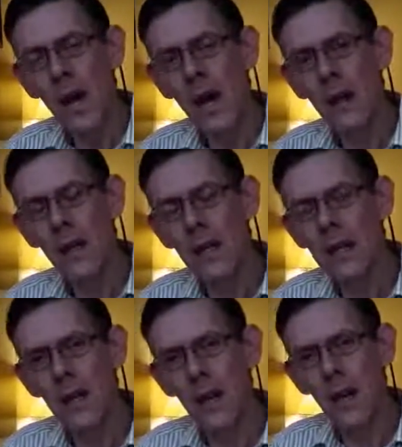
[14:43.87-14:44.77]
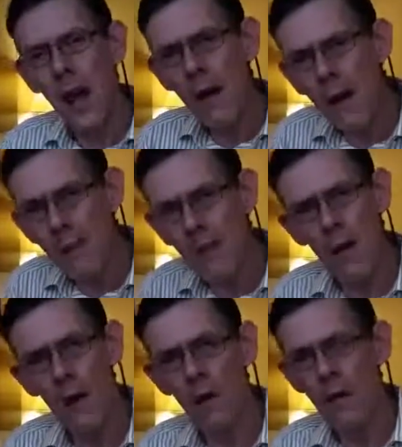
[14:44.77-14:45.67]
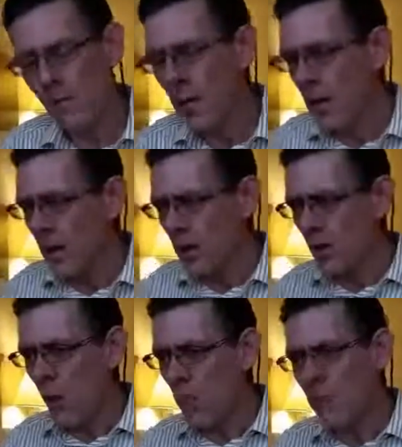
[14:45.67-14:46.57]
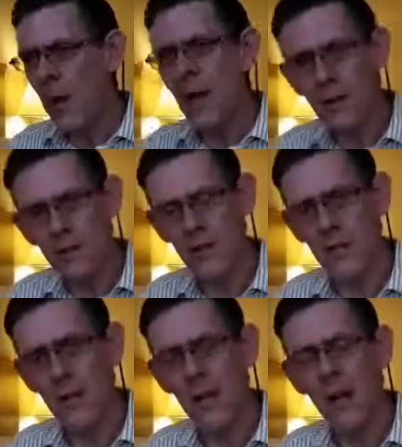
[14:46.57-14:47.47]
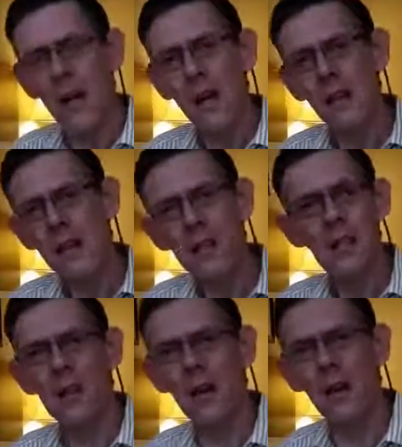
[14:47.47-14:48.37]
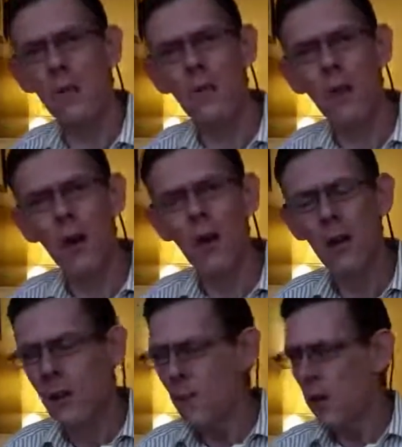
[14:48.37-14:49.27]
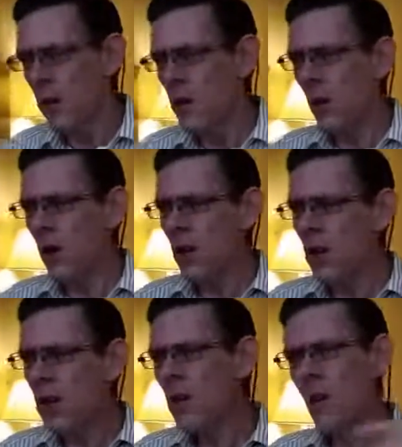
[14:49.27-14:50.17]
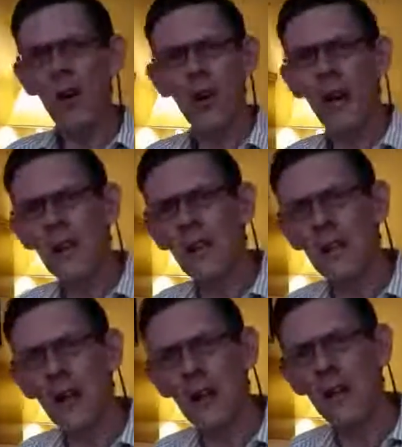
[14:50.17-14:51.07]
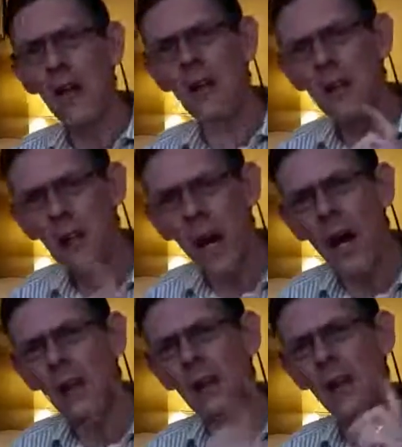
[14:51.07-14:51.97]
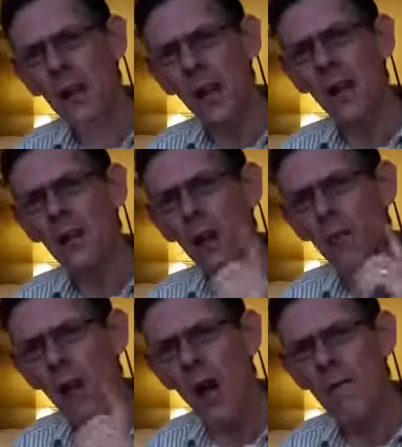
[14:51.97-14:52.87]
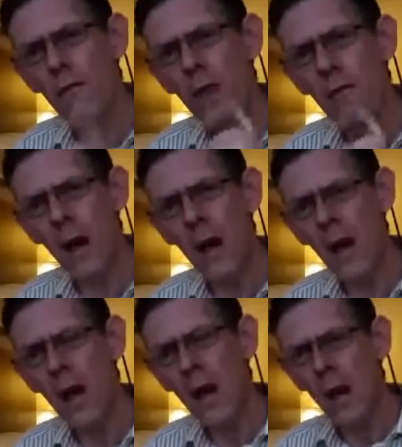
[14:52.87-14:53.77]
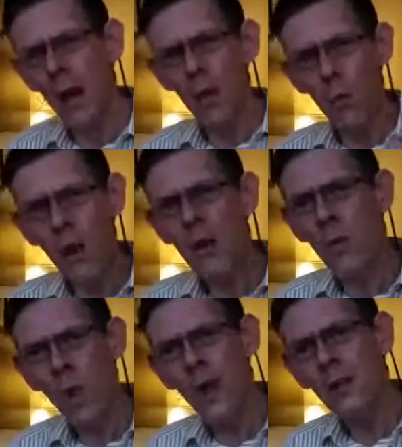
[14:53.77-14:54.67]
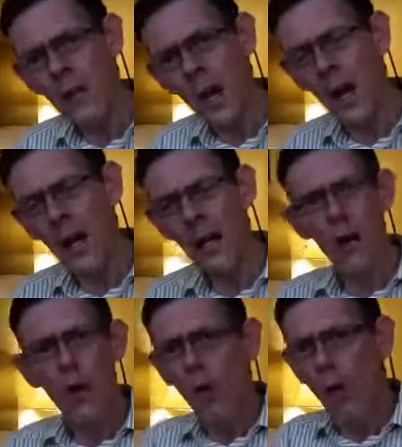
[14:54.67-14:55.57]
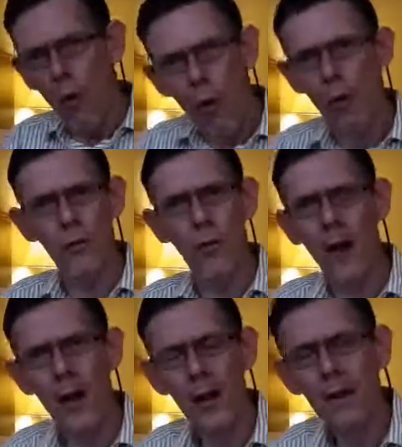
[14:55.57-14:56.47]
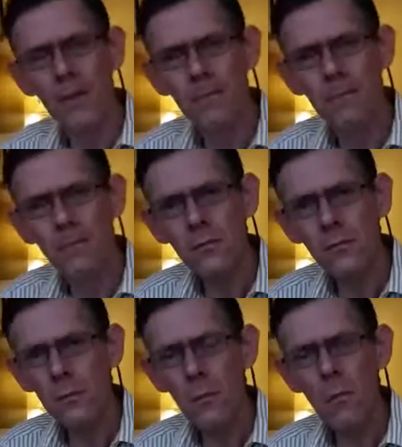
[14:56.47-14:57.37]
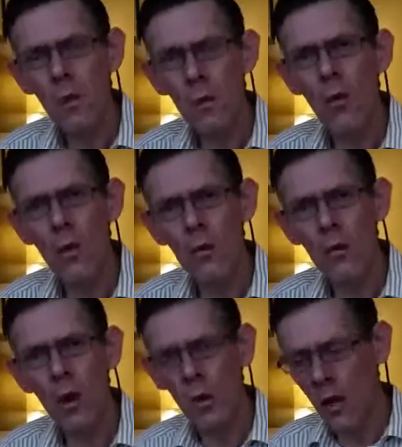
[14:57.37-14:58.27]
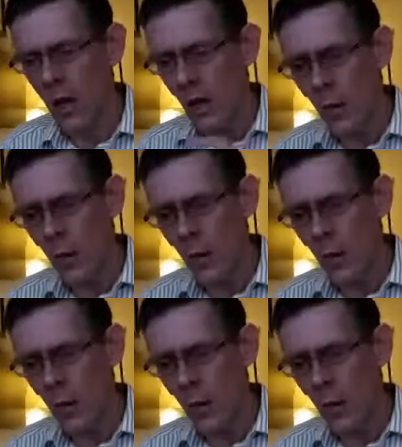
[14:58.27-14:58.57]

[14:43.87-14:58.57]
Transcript: And it is the love of God that compels me. And this is the love of God, that God incarnated death and died the death of every man. And when one died, all died. Glory to God.